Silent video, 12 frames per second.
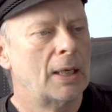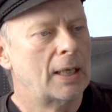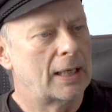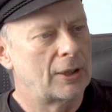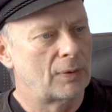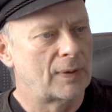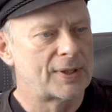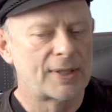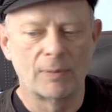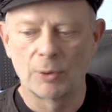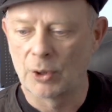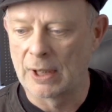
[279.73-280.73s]
And you will
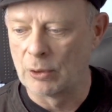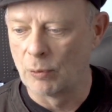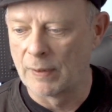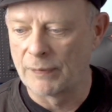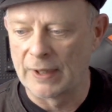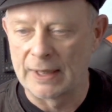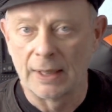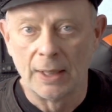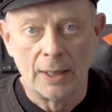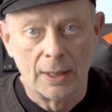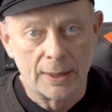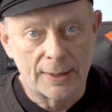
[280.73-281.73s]
see what you can do with it.
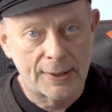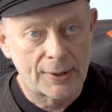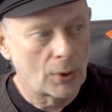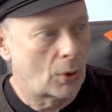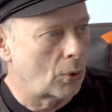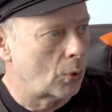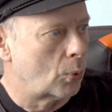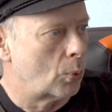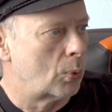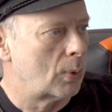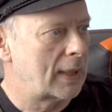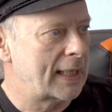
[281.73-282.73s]

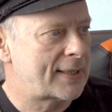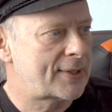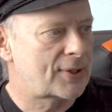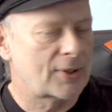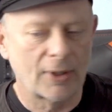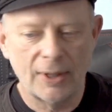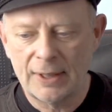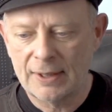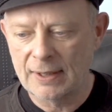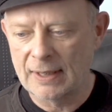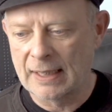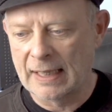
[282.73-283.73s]
So let's
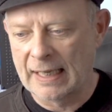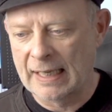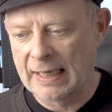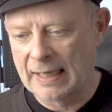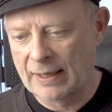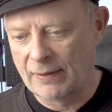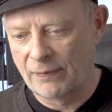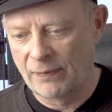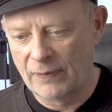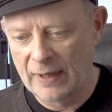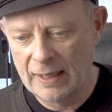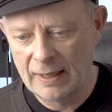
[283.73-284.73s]
start.
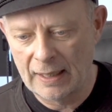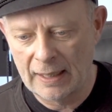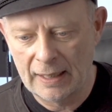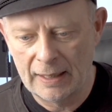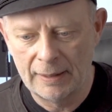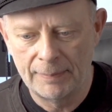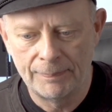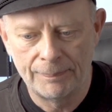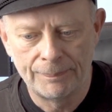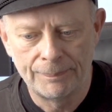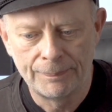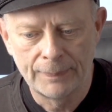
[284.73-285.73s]
When I
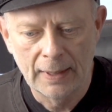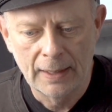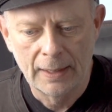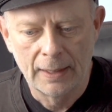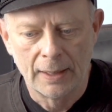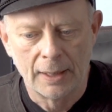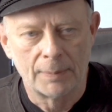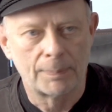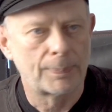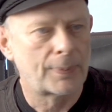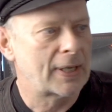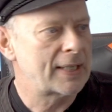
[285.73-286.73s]

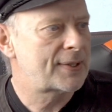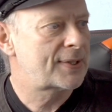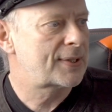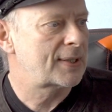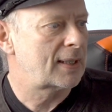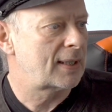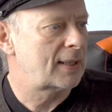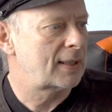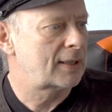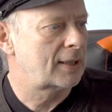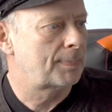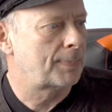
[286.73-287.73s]
press
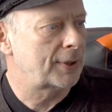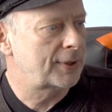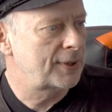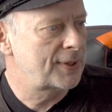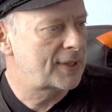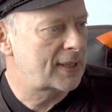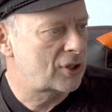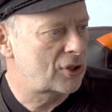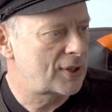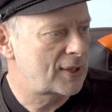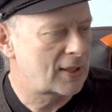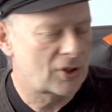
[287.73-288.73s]
the buttons, I just